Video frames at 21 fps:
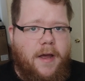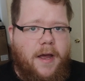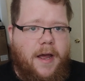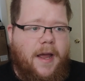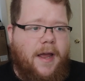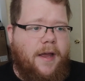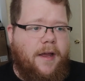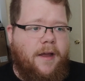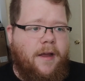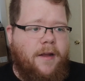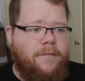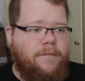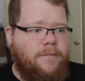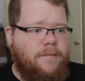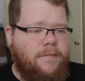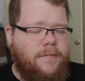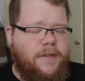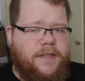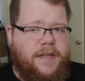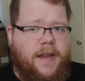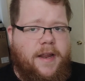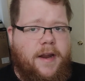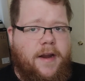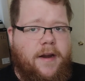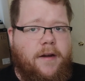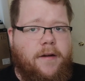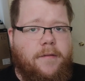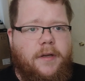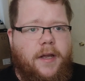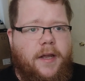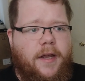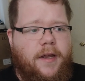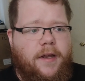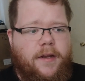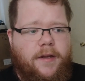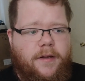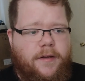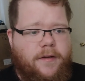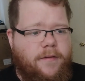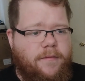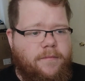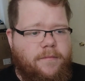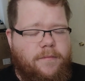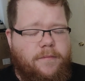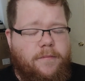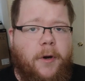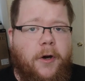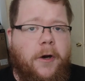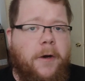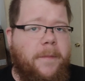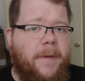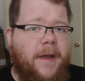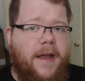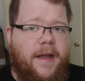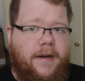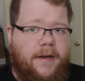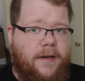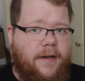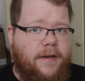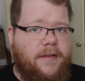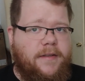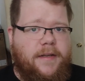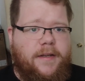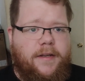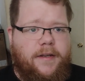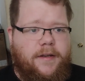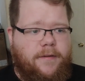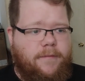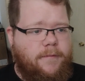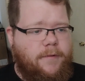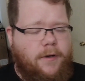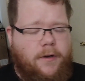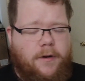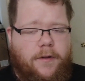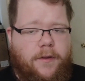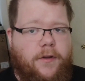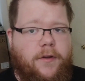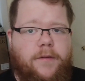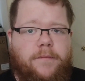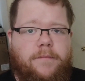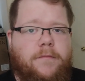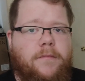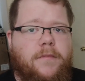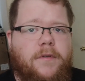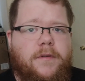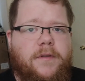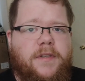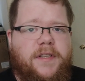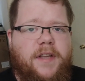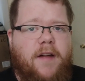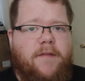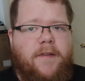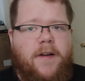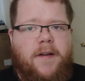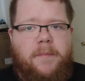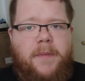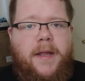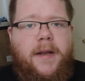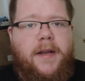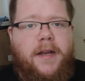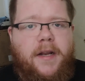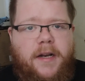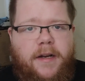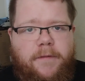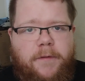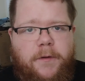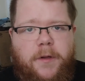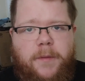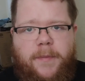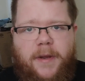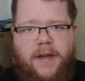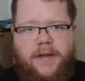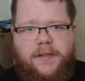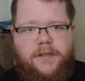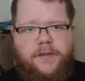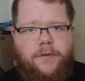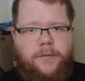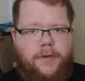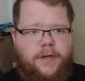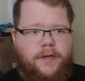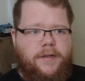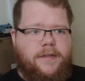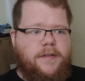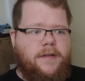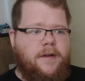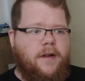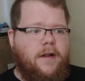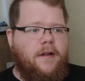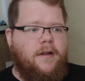I had steak and burger patties and all the stuff I've been eating for the past two weeks.